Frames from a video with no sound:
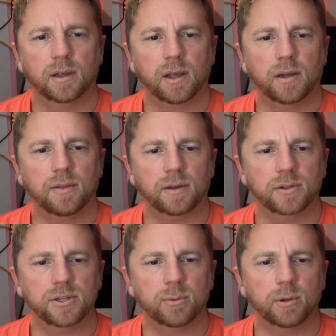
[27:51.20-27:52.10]
Anything
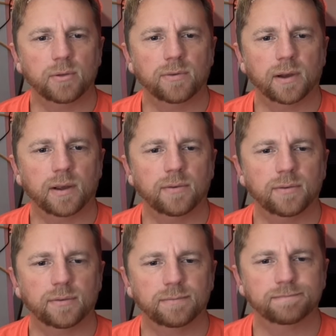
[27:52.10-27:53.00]
else equaling
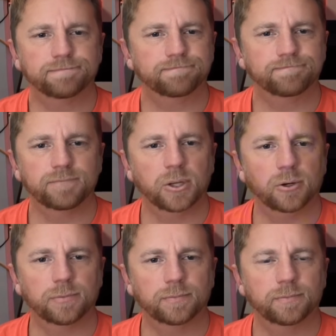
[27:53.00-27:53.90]
5?
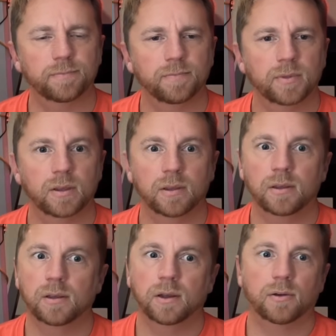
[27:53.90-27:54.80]
No.
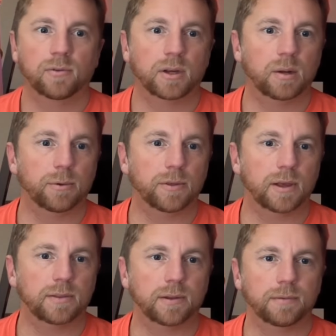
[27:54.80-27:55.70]
Forget about
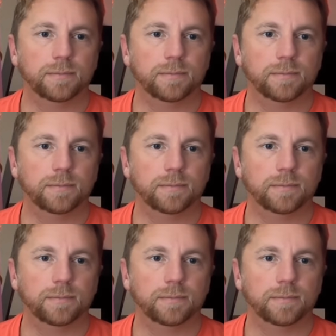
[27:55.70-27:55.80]
that then.